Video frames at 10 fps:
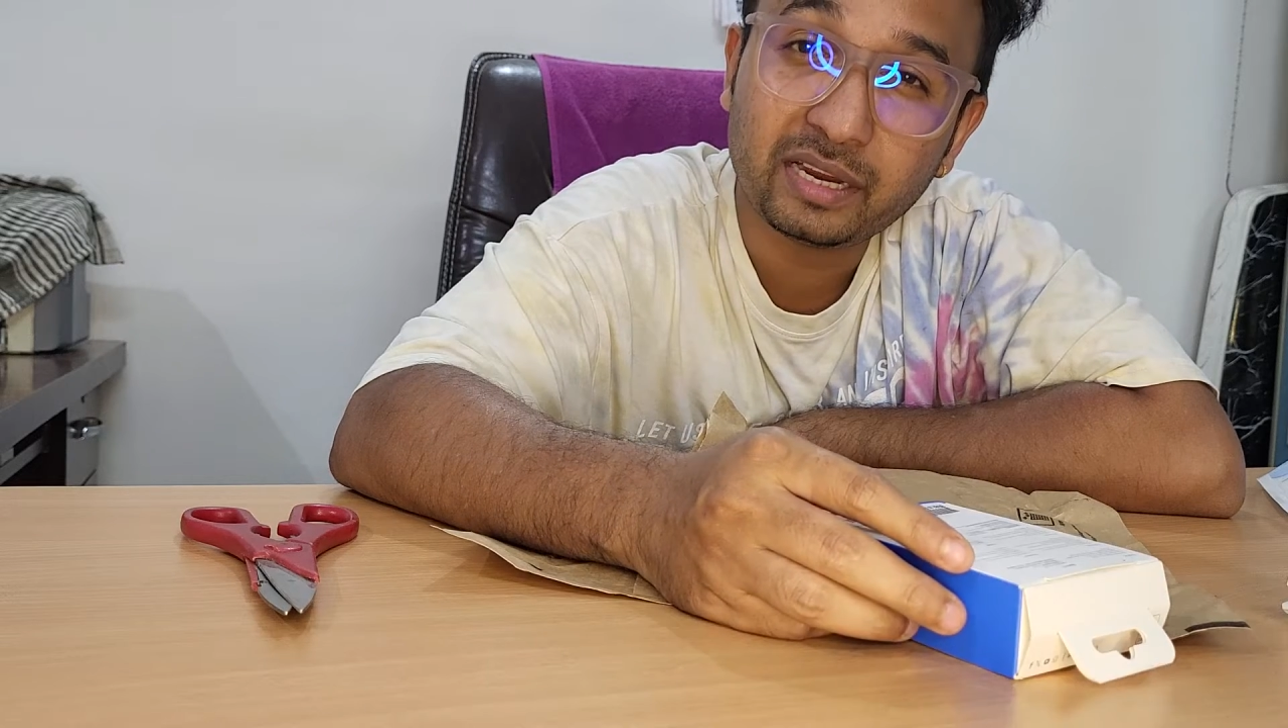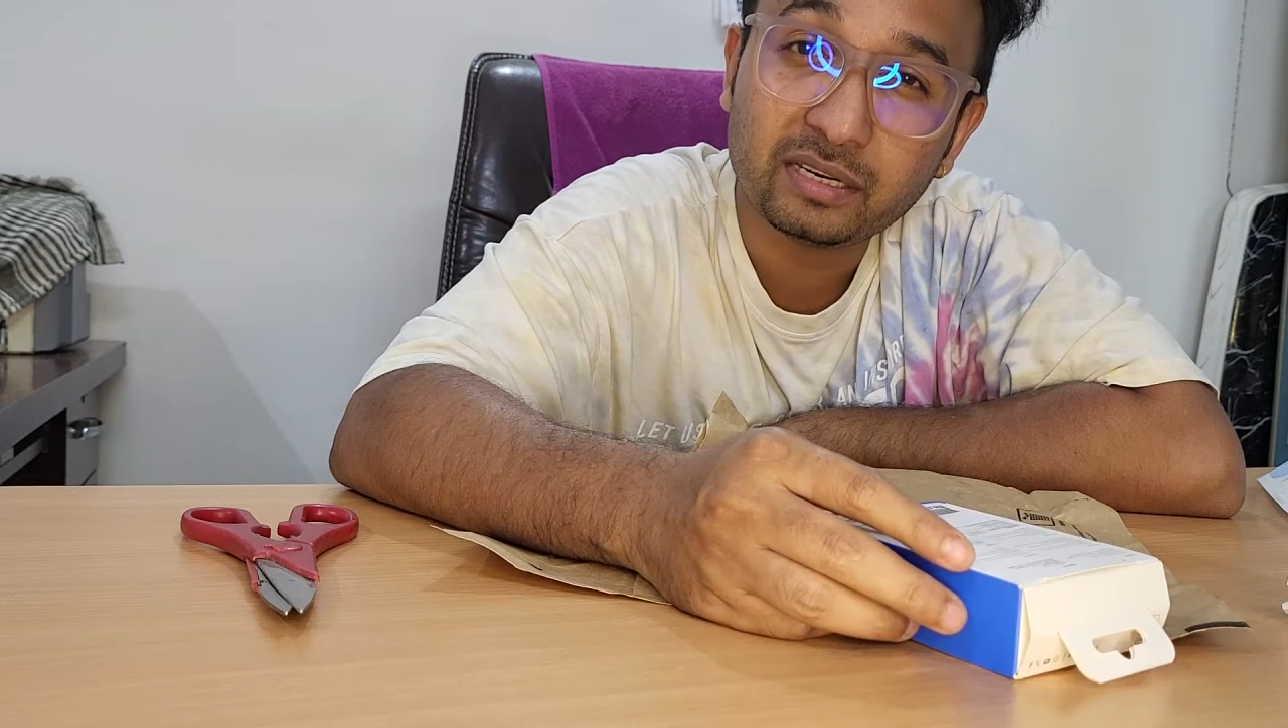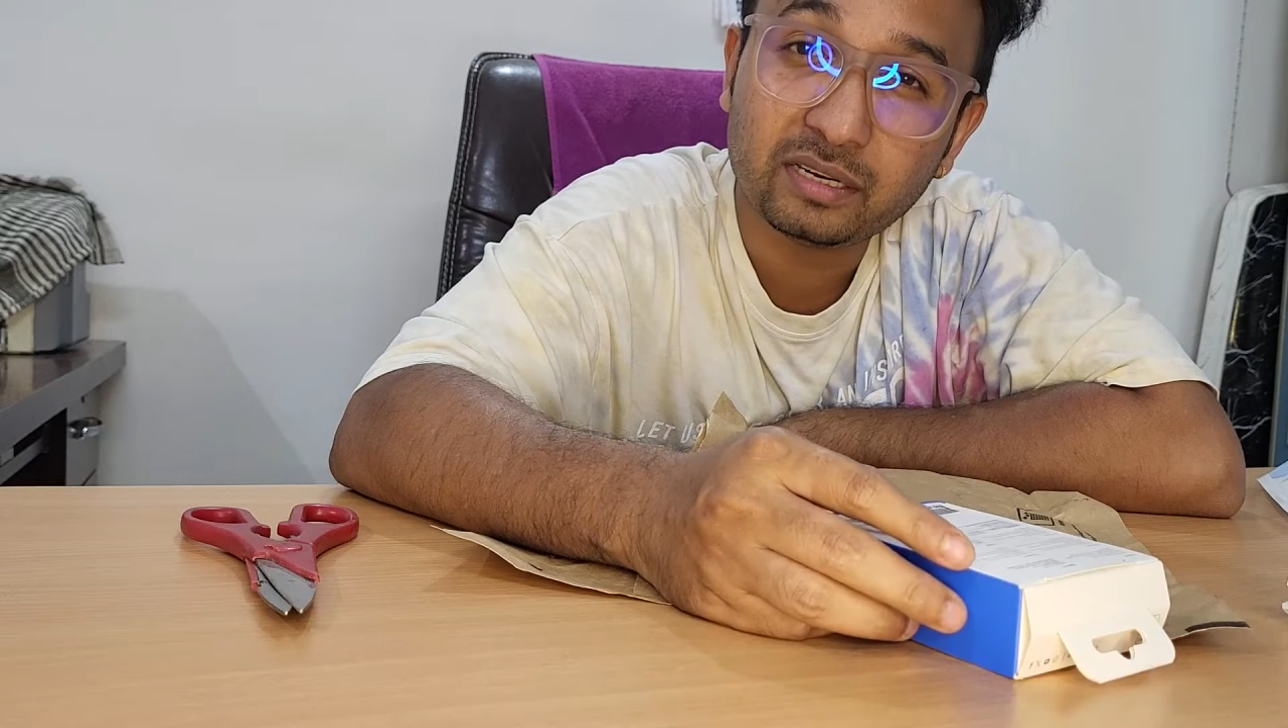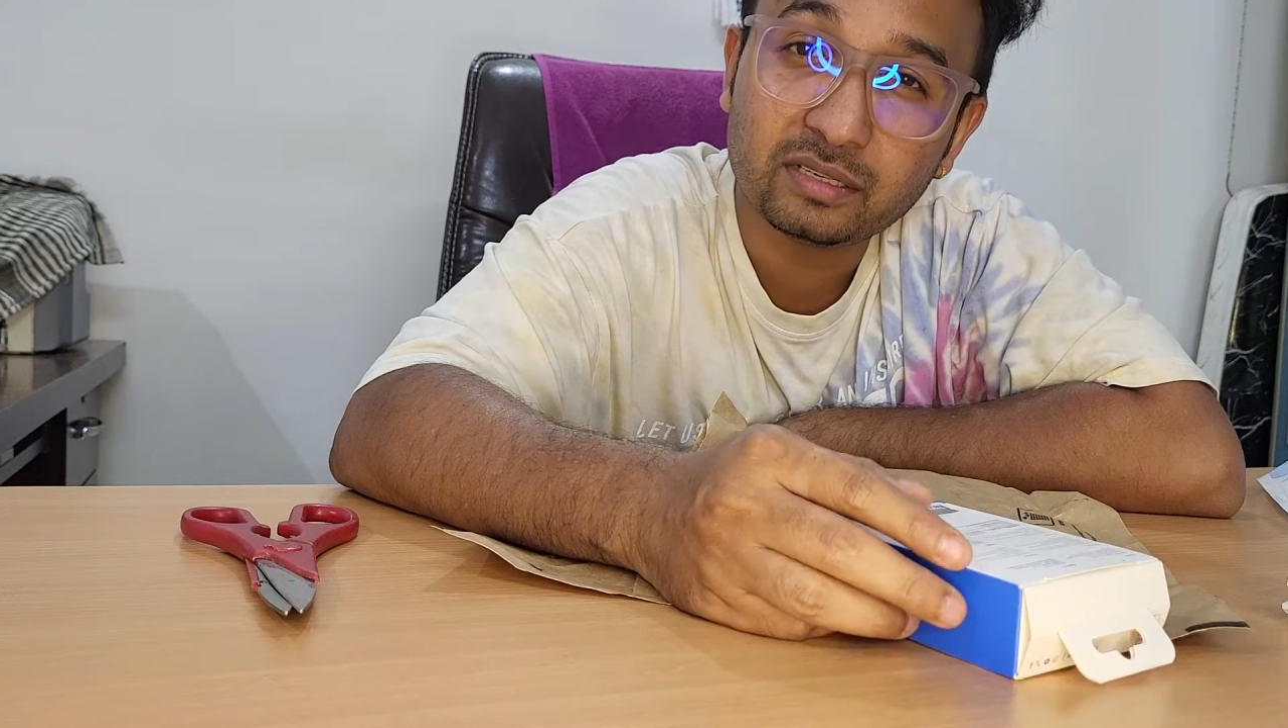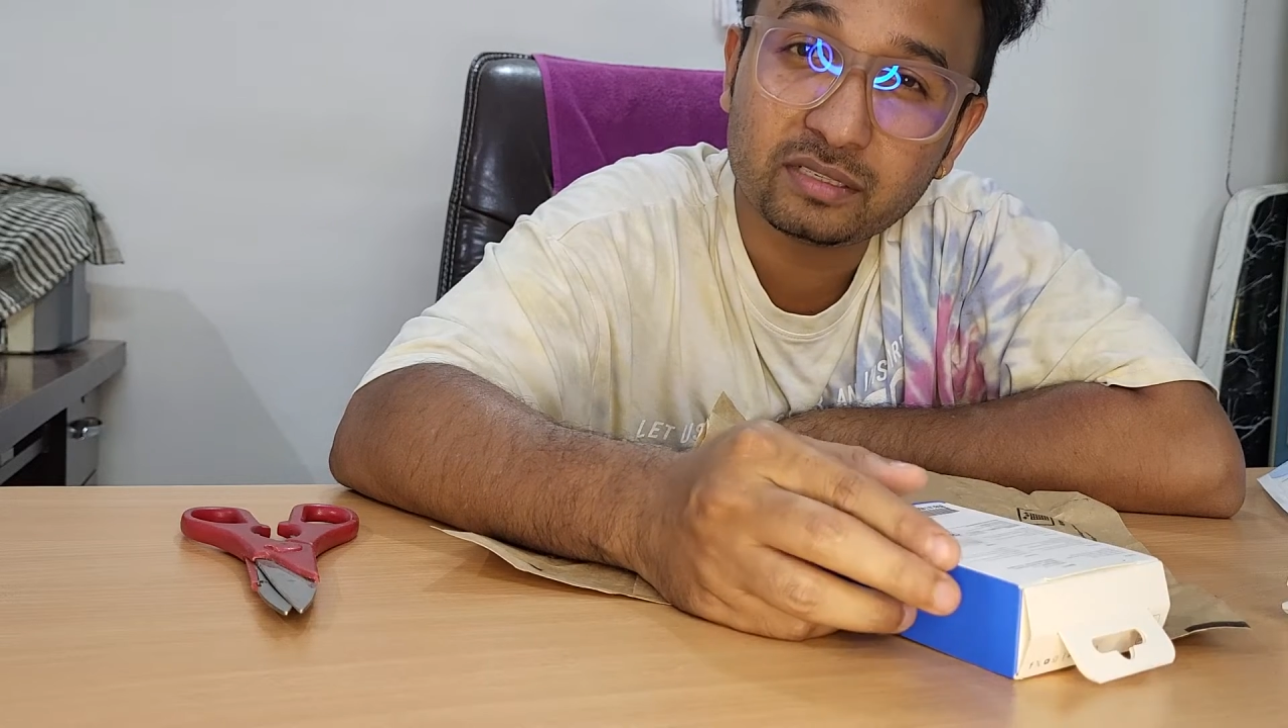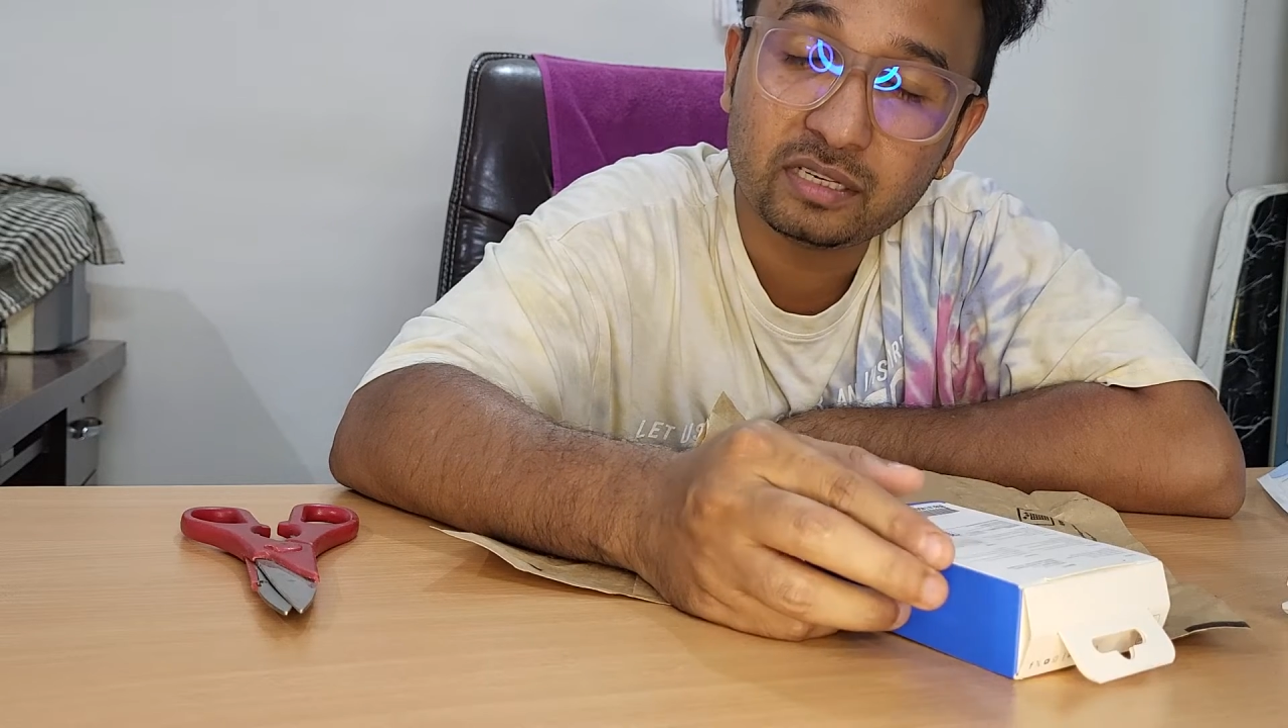in its